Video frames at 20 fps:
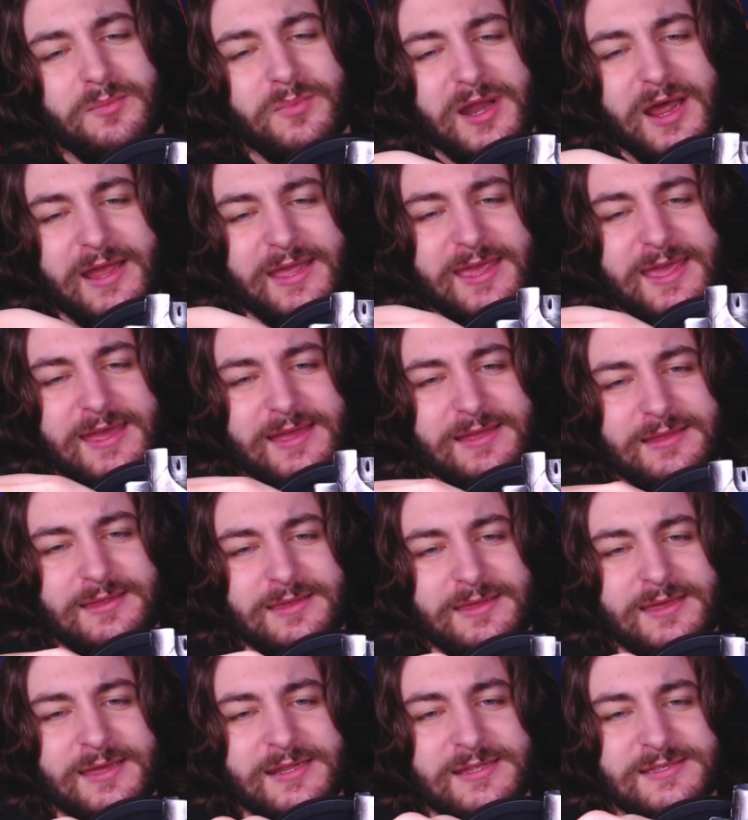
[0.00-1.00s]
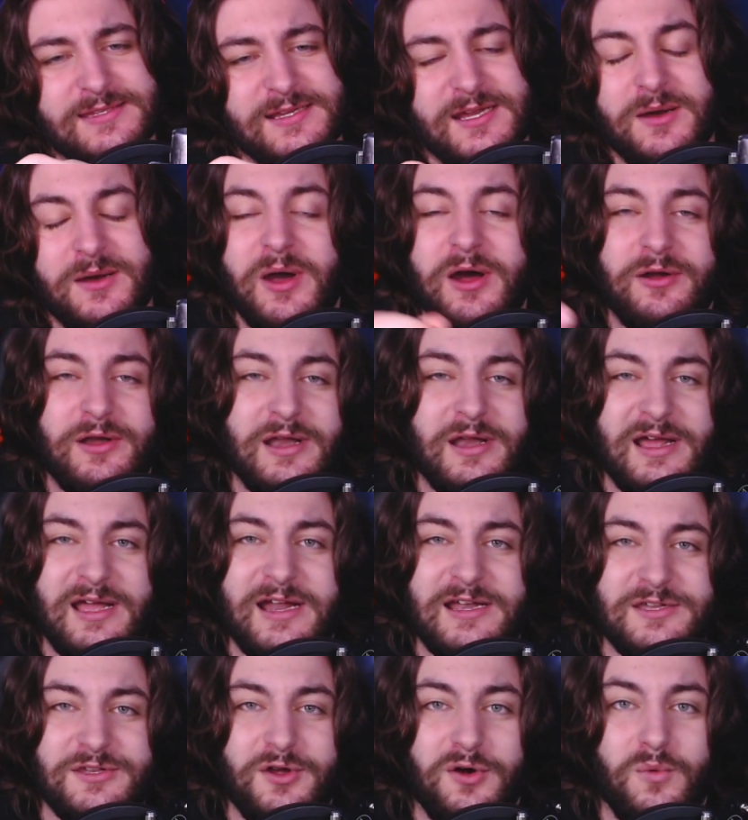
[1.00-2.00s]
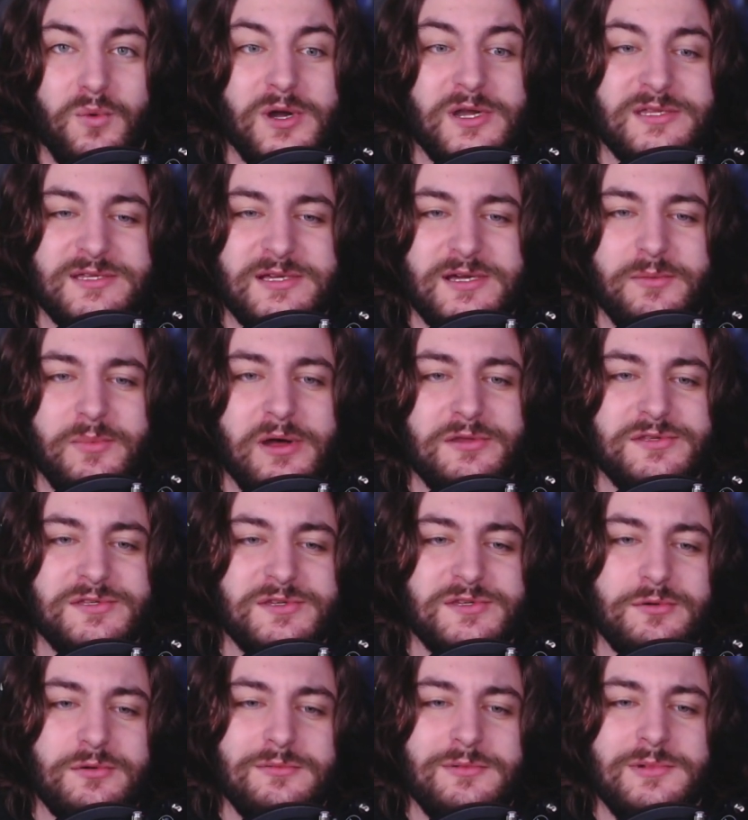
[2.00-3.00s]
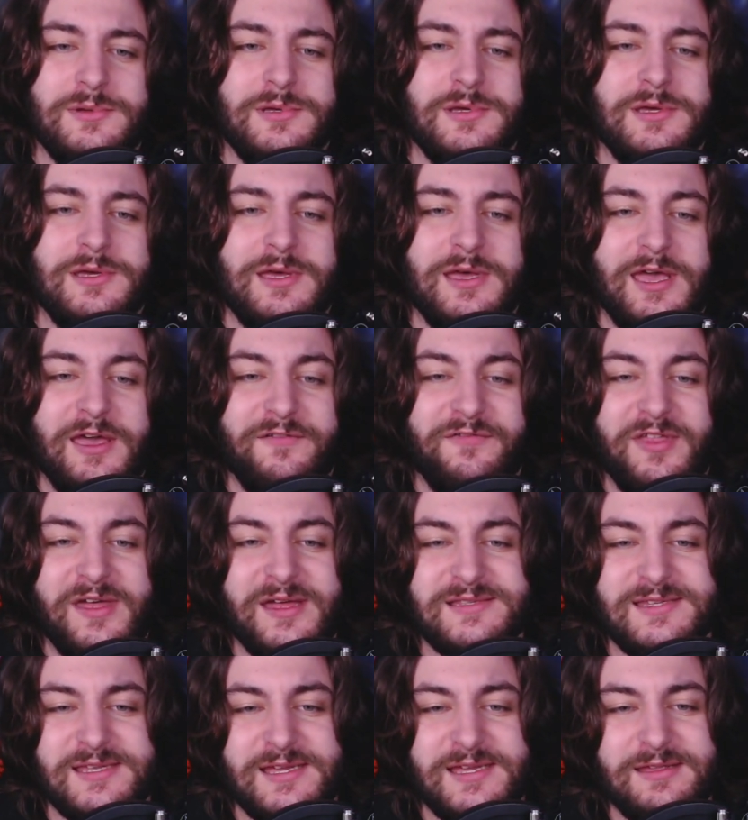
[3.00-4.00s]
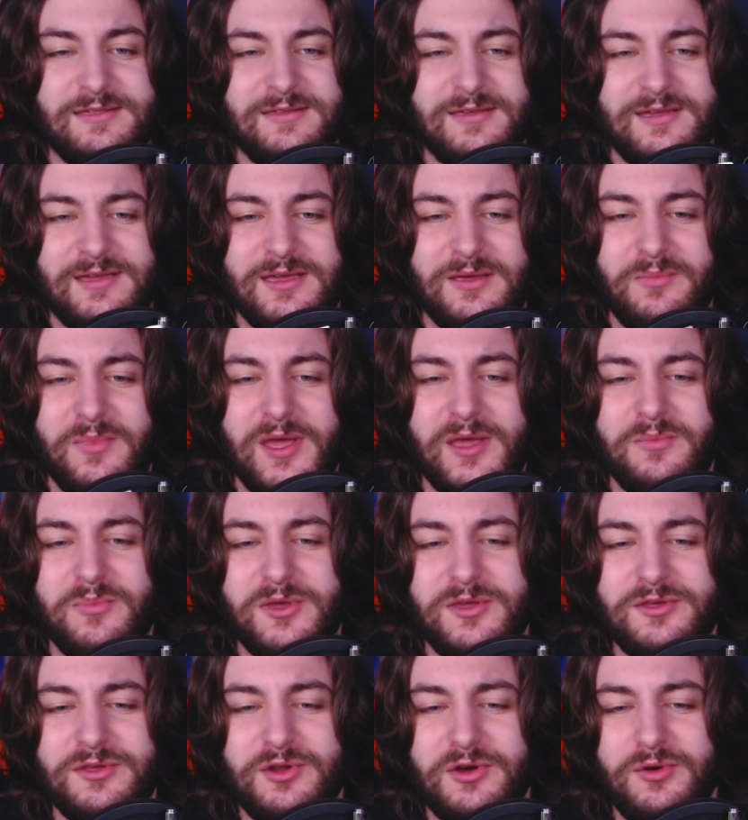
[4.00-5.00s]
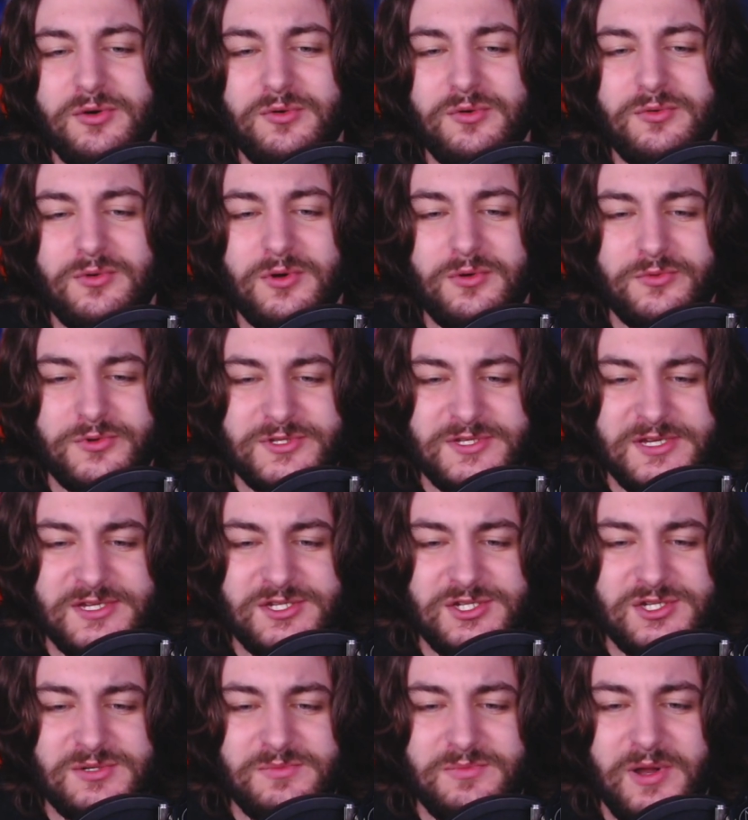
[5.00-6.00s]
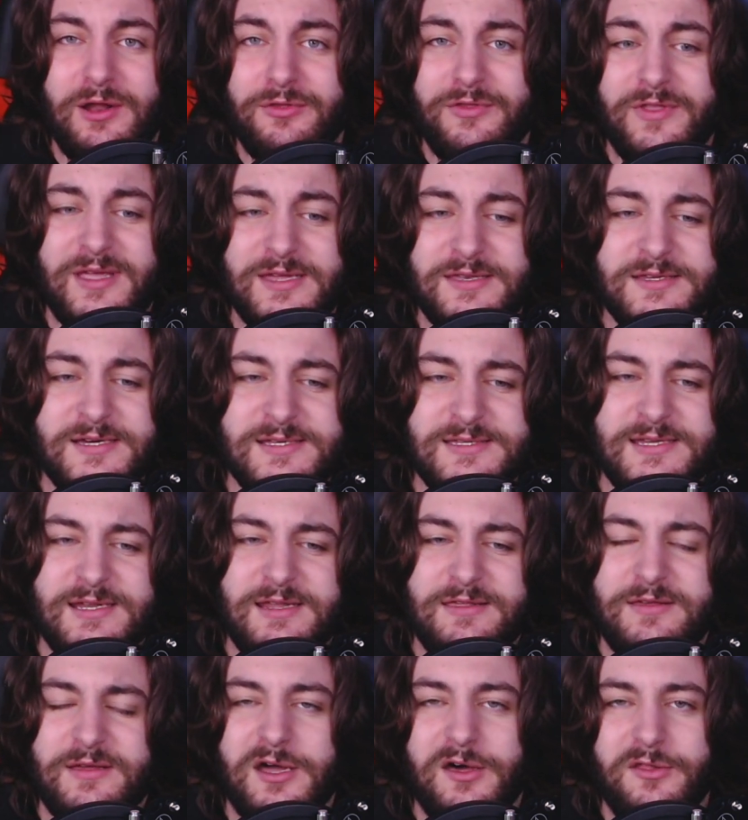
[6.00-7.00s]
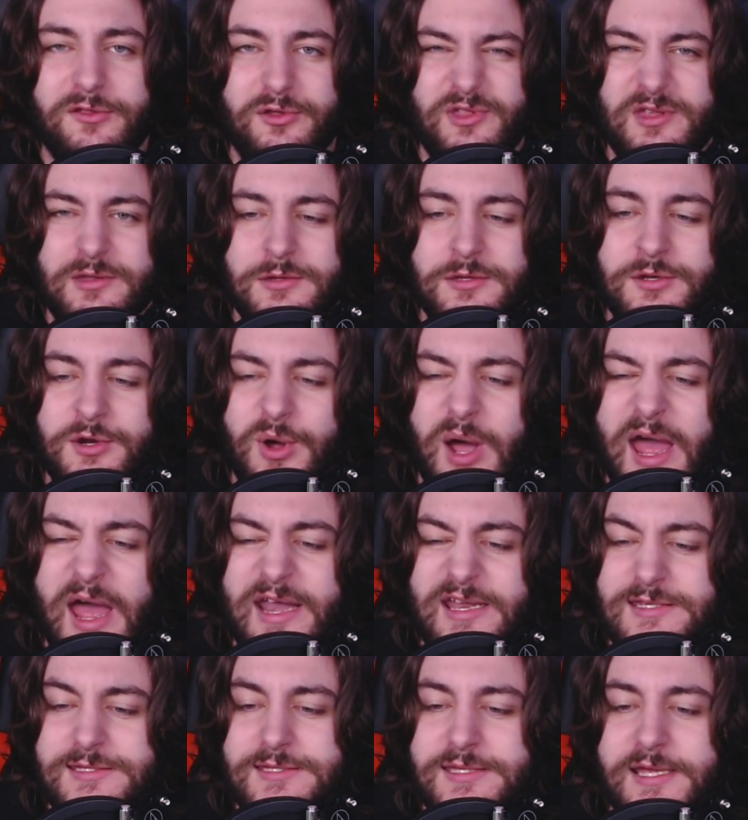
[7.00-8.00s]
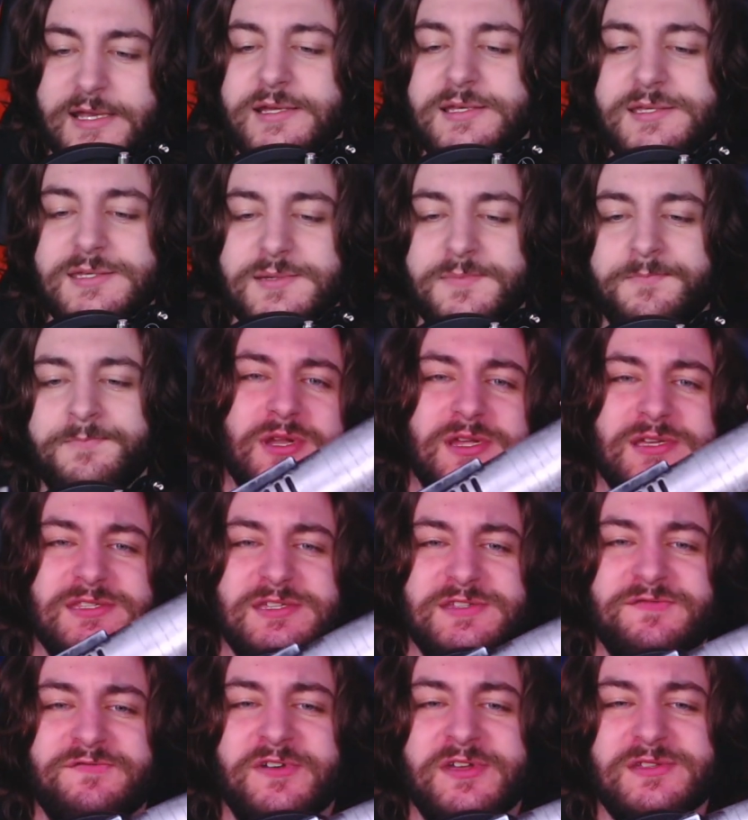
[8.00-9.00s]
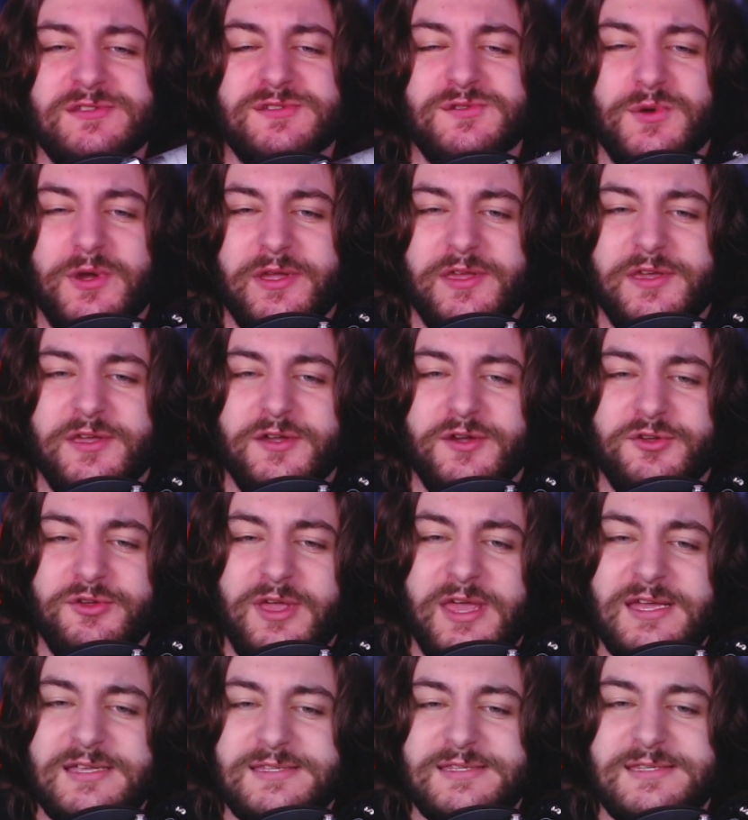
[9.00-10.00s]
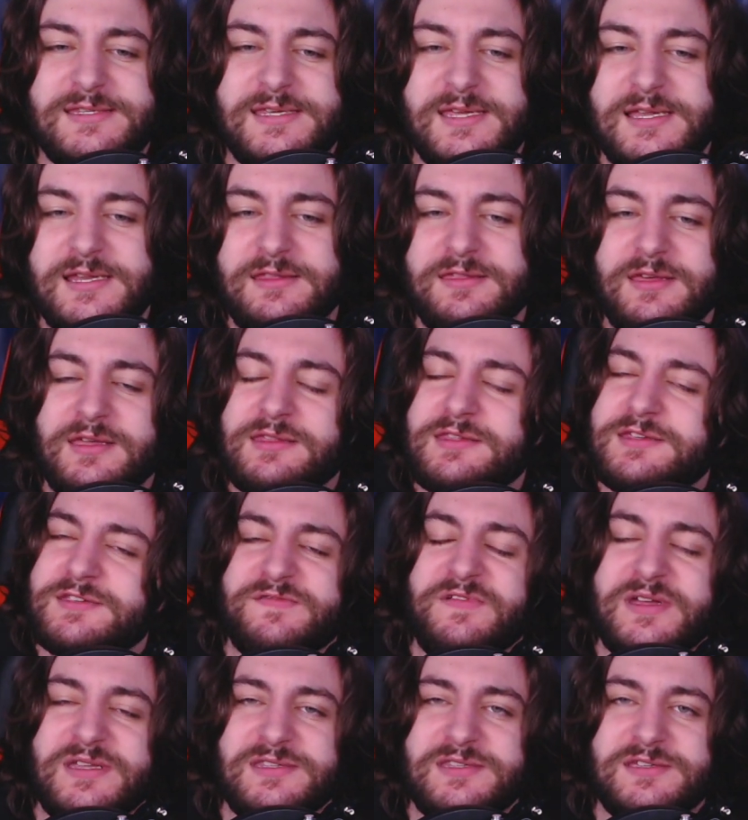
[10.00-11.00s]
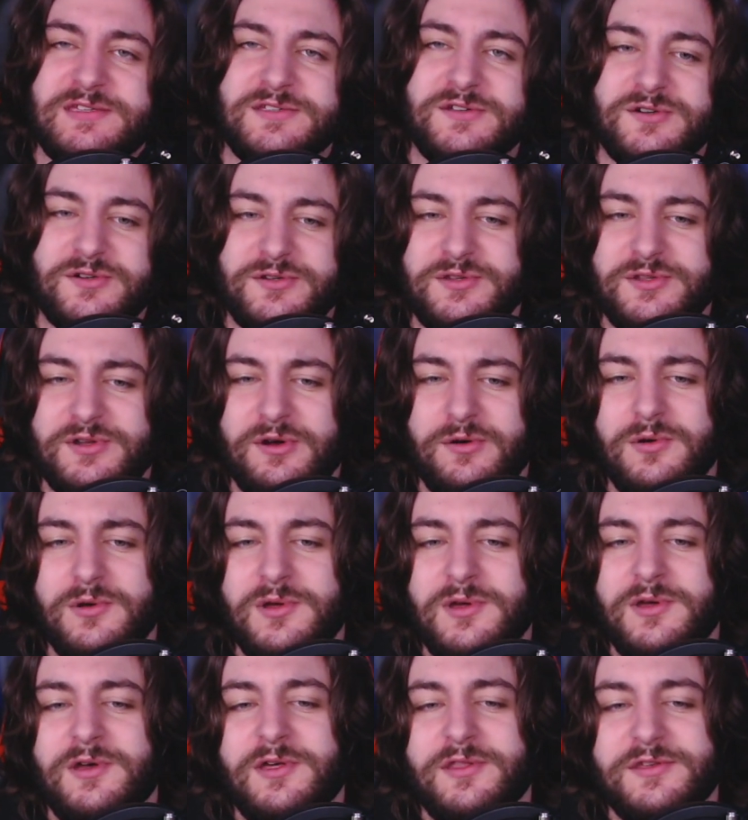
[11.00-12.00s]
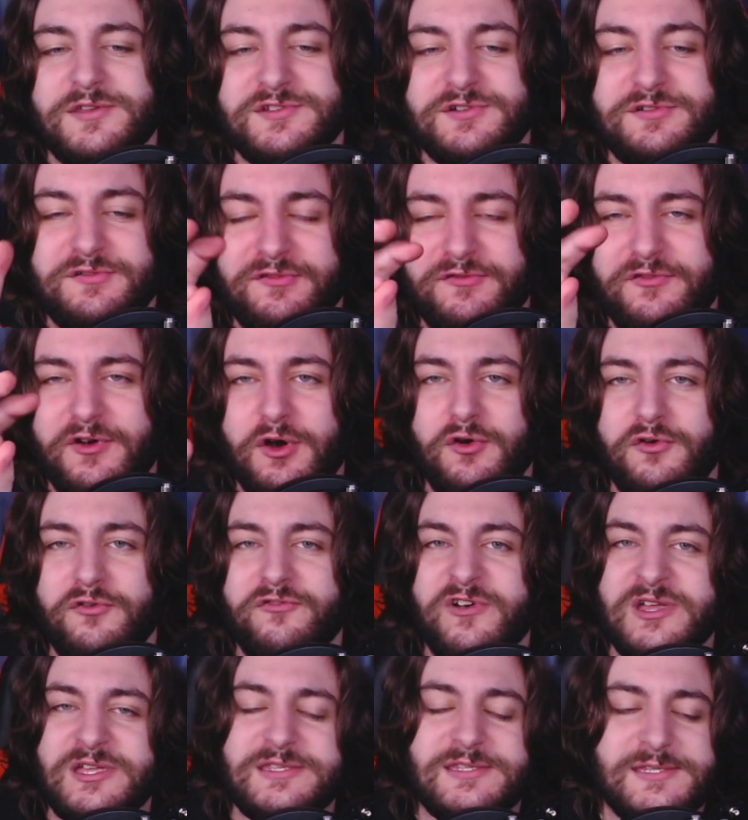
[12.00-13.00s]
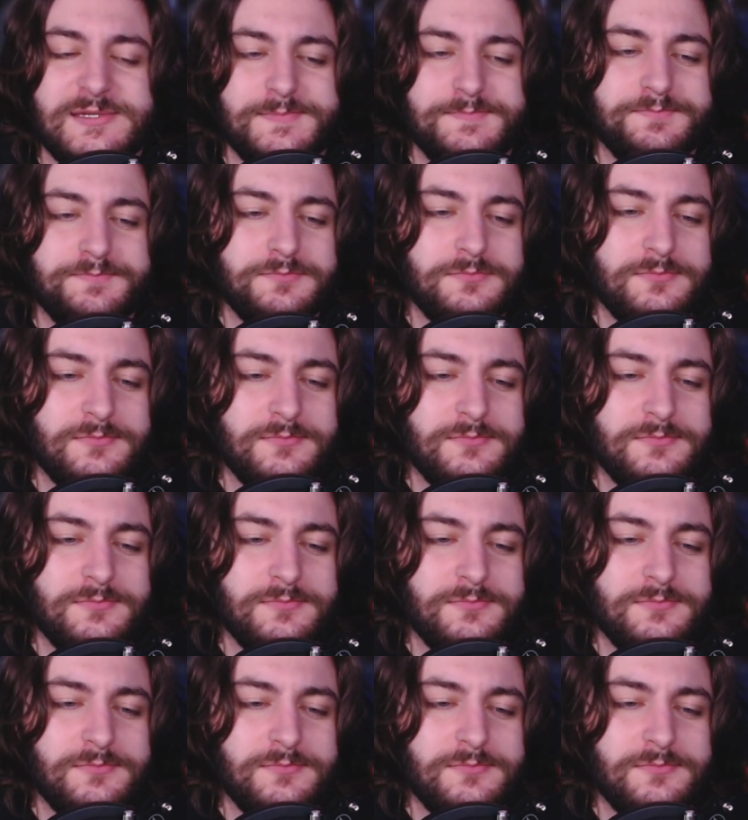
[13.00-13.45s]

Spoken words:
but I can't get it to come out, and I kind of don't want it to come out. So if that's anything, it may be, you know, retention, but I don't think it does anything other than, you know, add aesthetics. So it has these vents right here. You can't see anything in these vents. These are, you know, these are faux vents.